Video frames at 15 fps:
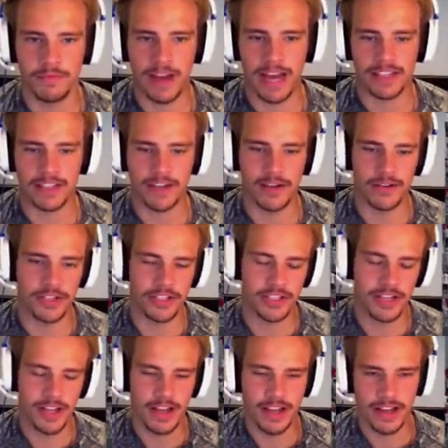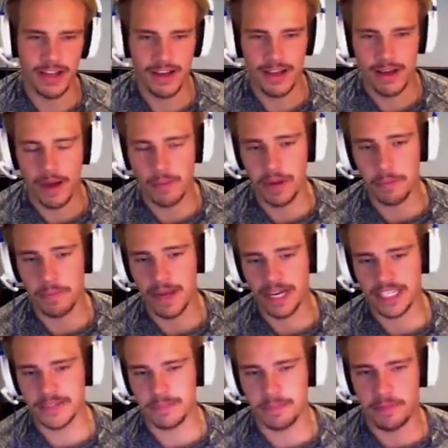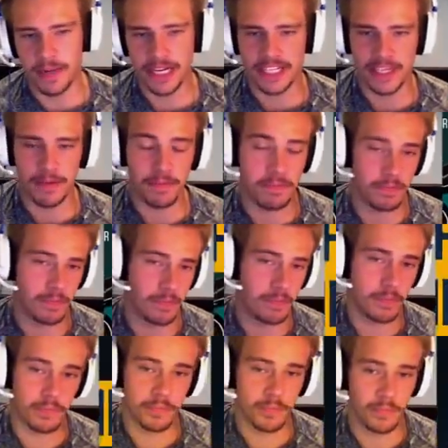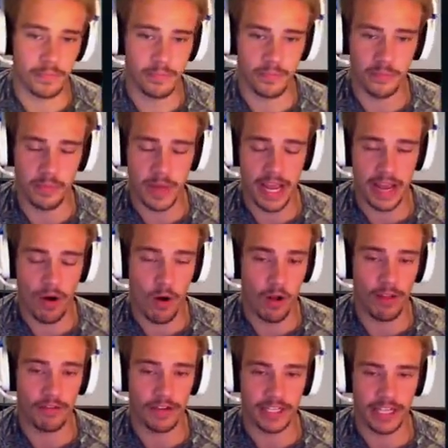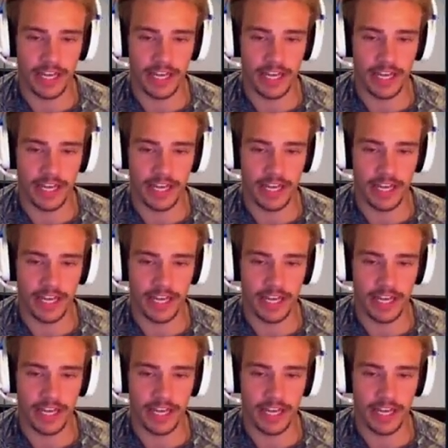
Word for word: Vasco just, I mean, picks picks up all of it